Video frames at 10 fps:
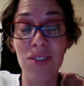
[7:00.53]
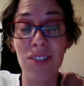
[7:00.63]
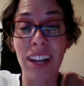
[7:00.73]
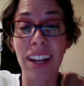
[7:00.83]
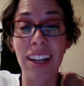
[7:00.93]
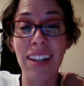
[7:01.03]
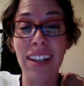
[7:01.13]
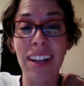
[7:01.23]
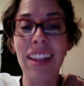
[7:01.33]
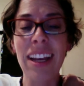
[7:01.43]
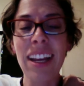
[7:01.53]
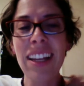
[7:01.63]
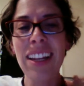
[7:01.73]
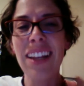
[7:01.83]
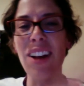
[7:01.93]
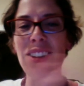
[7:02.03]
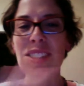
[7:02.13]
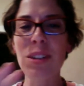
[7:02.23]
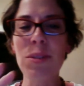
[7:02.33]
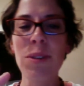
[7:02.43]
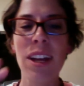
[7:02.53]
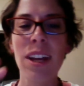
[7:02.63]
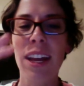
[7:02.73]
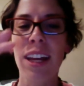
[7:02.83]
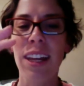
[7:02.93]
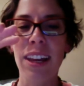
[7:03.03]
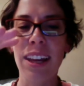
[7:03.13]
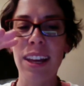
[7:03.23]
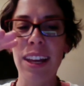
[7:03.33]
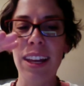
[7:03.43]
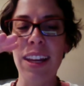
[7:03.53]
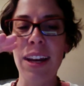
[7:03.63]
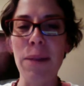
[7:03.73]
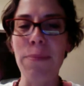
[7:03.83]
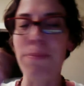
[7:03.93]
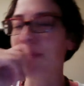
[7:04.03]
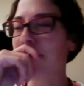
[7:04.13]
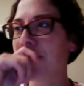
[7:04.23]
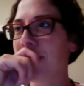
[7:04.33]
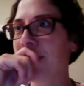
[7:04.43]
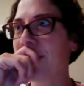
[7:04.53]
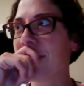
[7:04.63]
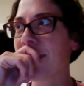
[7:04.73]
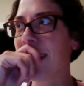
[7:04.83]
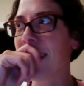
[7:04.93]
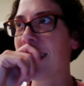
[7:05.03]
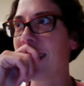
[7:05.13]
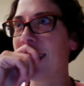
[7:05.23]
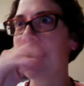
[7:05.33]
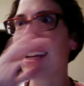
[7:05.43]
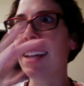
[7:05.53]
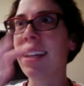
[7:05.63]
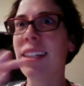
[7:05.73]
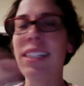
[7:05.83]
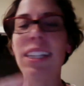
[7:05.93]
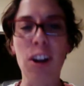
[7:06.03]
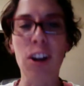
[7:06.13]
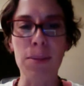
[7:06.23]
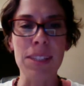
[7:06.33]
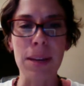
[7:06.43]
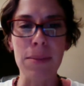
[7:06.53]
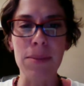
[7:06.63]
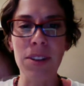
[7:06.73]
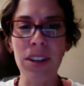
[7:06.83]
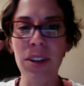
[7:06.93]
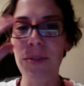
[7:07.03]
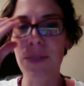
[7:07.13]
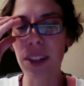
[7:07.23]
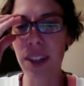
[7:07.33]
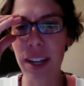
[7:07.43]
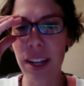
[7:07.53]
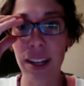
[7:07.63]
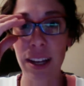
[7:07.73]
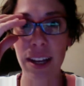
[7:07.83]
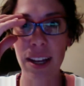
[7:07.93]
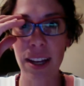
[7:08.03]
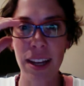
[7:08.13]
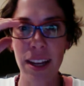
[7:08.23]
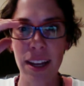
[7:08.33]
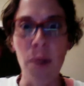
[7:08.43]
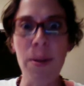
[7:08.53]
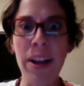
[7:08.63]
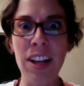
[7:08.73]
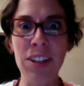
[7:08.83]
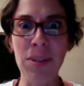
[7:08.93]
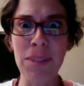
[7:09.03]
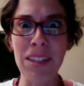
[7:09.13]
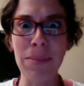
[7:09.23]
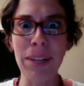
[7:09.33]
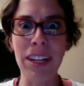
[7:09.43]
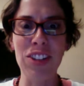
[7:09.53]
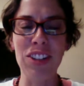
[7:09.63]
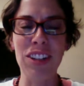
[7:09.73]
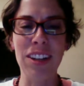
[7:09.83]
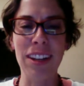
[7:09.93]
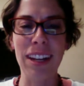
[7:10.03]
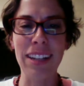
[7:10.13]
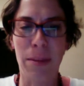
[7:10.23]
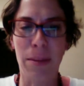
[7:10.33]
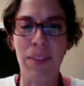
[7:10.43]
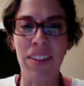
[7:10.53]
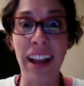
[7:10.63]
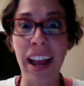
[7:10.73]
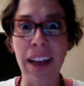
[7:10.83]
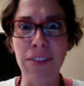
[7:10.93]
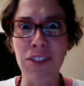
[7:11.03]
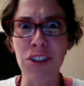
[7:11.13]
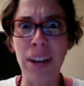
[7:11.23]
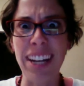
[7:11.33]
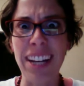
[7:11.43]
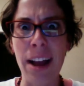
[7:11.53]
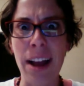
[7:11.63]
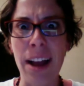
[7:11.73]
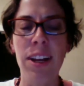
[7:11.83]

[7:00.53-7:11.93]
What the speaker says: That kind of also, it kind of de-arms them so they don't feel like, oh my gosh, I'm in this meeting and she's going to tell me everything I have to do right now.